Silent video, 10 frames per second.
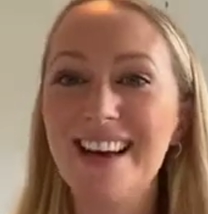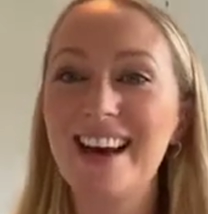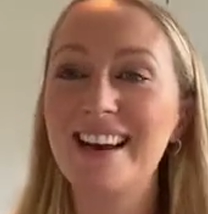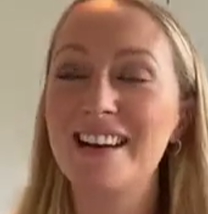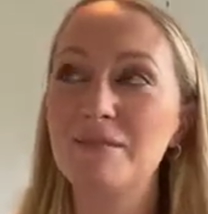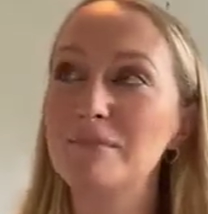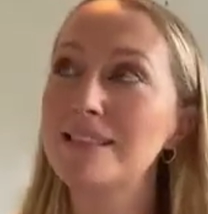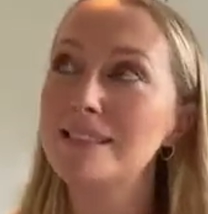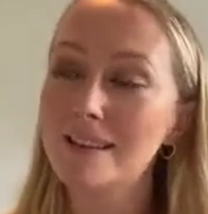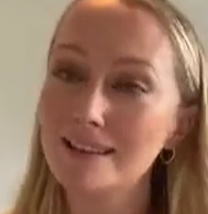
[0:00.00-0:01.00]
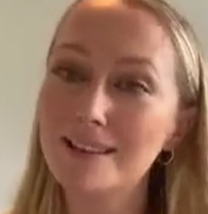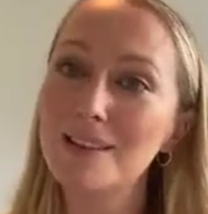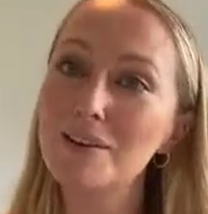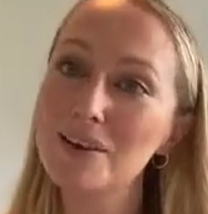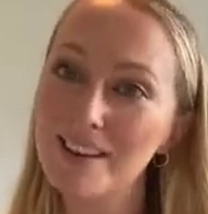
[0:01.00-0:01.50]
Slightly
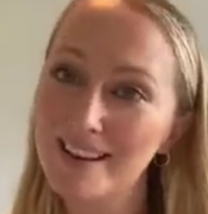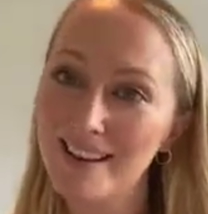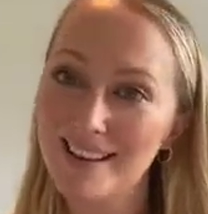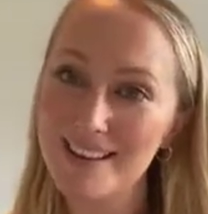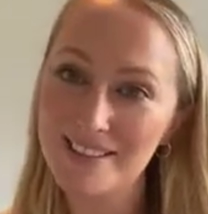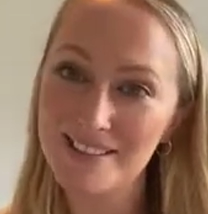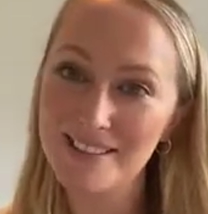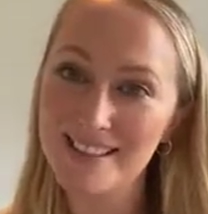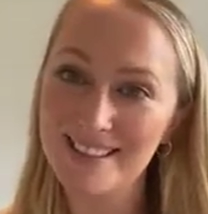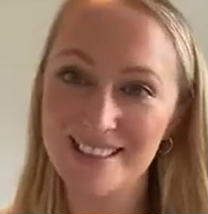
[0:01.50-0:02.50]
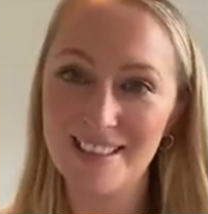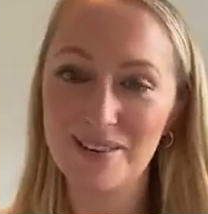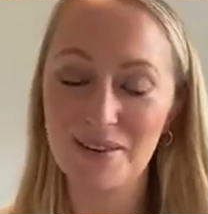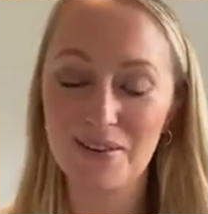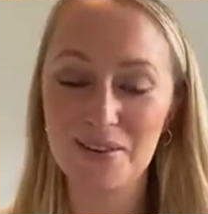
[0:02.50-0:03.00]
longer than I usually
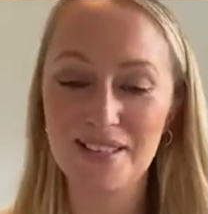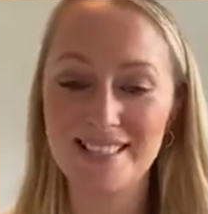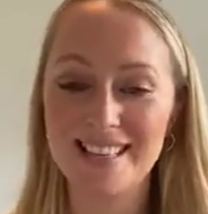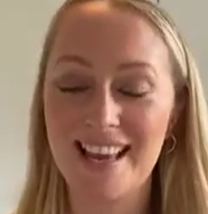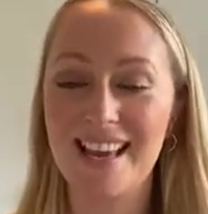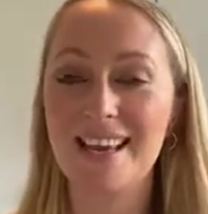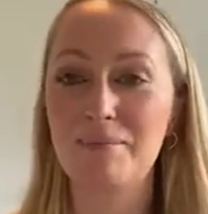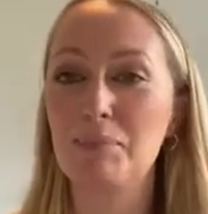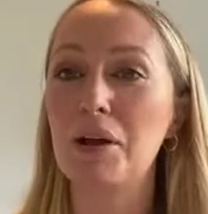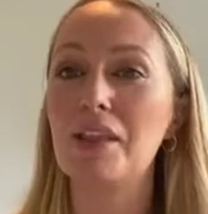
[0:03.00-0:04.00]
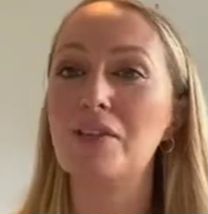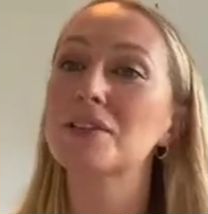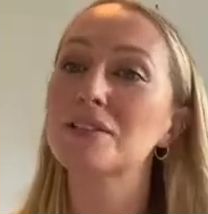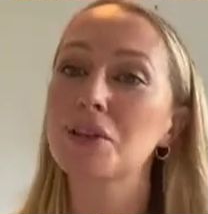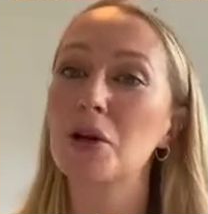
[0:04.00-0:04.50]
do, I've got to say, but there
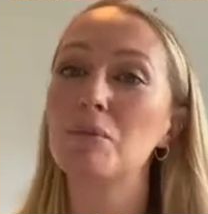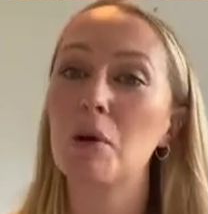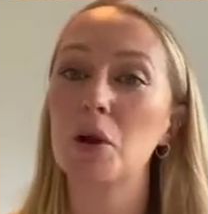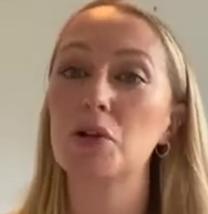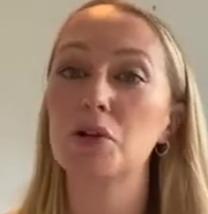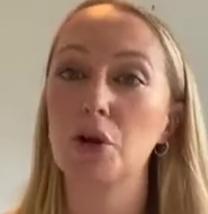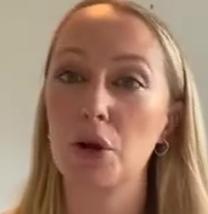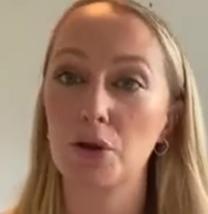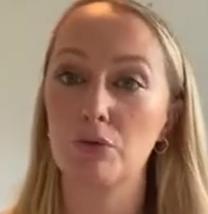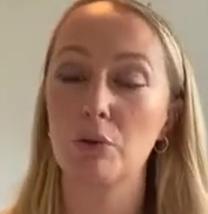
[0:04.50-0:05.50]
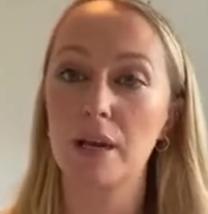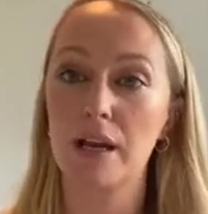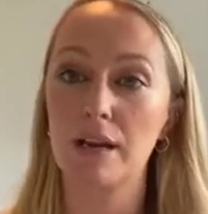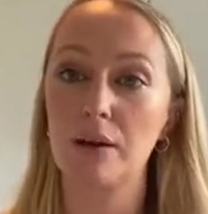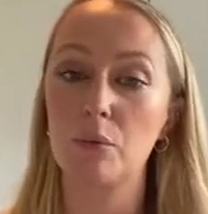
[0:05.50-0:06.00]
is so much to go through here
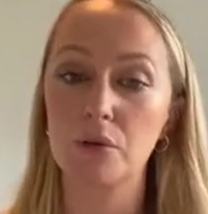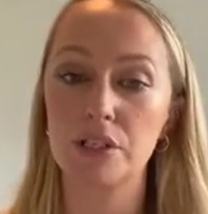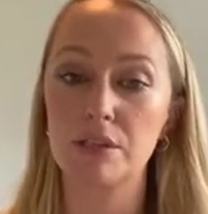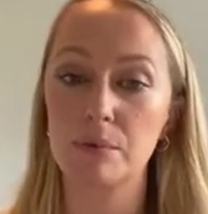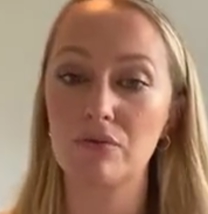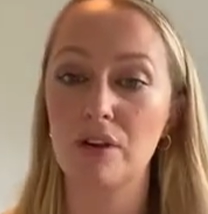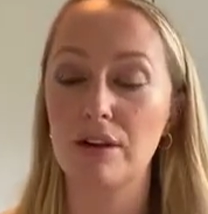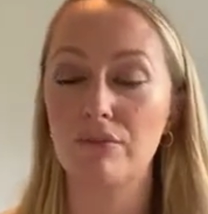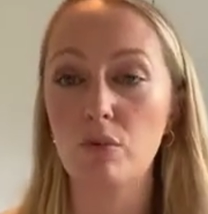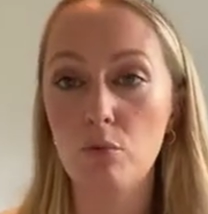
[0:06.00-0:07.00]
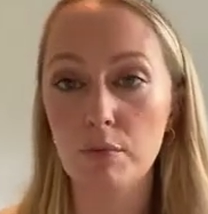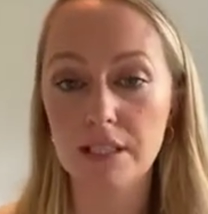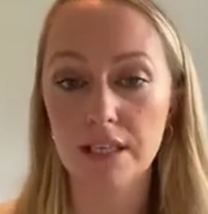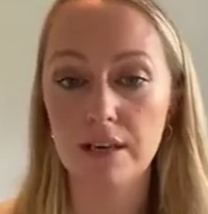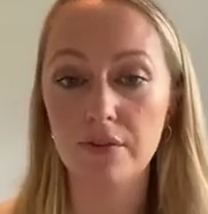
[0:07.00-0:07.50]
and I want it to be really
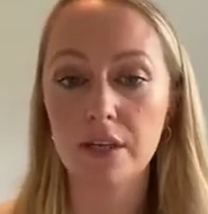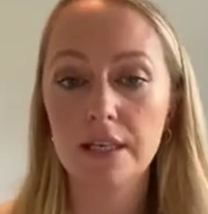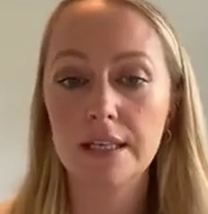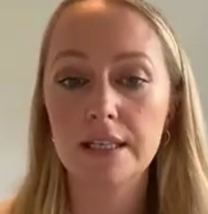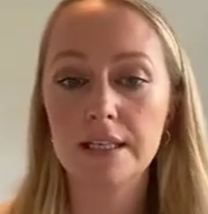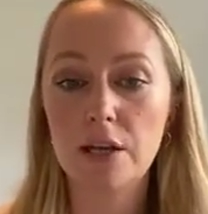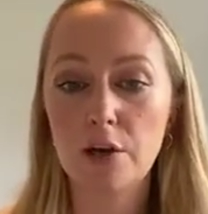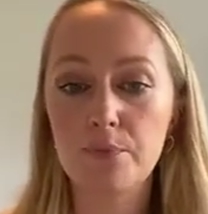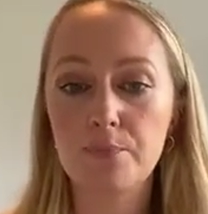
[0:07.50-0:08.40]
informative. So